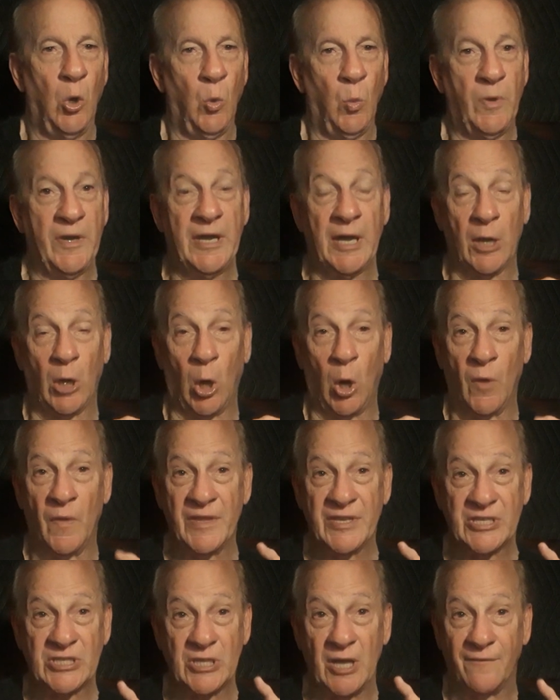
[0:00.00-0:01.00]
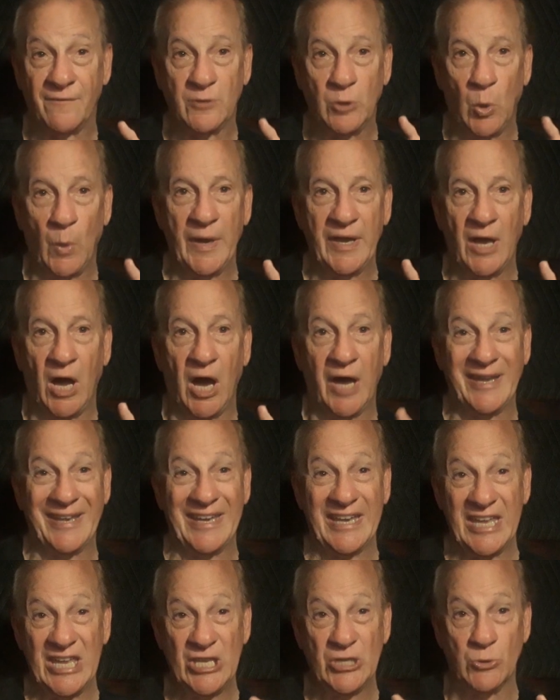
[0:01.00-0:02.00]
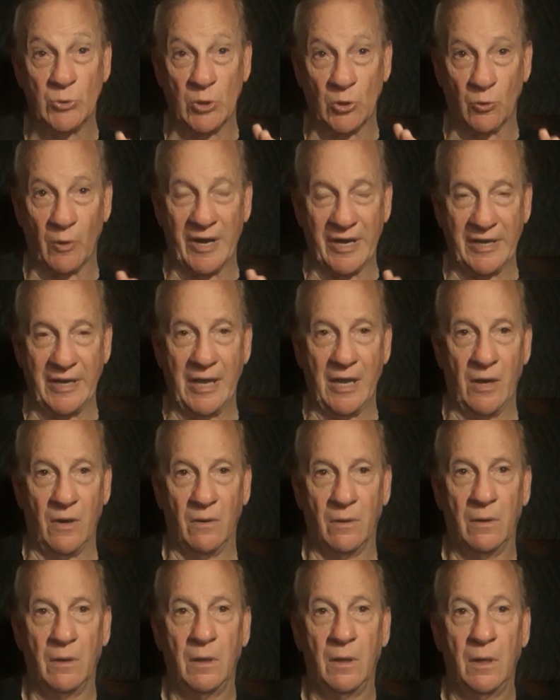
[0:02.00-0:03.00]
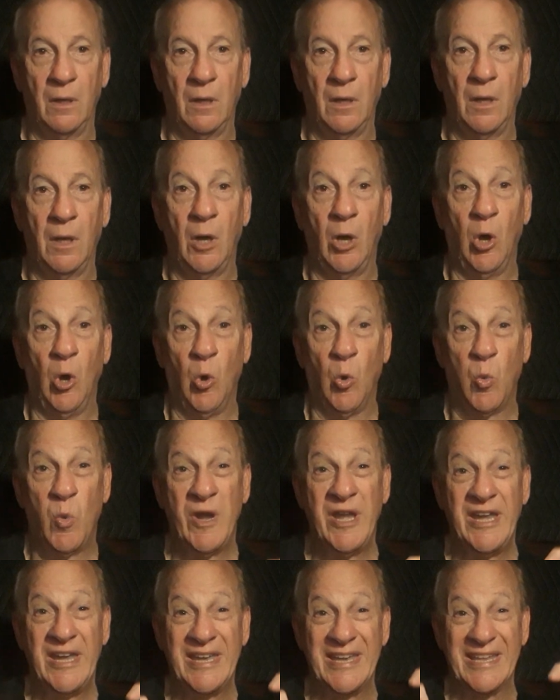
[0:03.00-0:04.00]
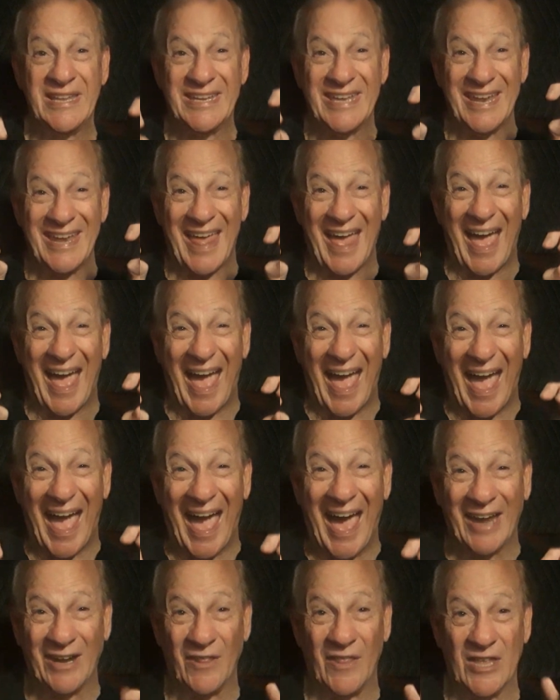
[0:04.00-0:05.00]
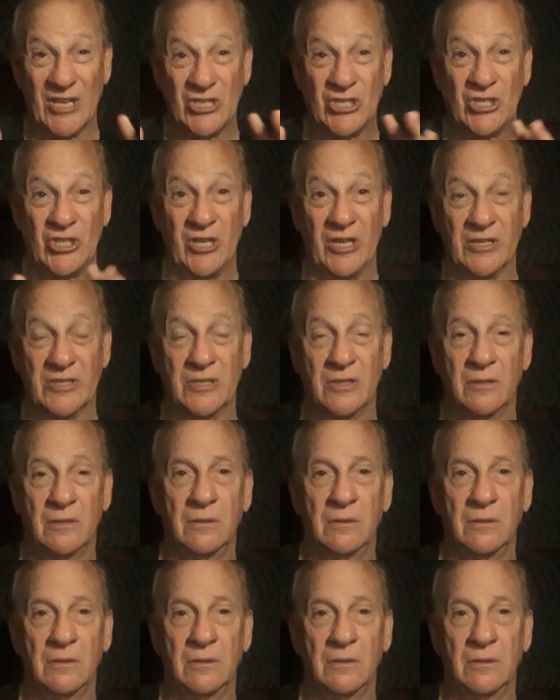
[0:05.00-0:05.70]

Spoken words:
We got all this stuff going on in Israel right now. We need to get out of that shit.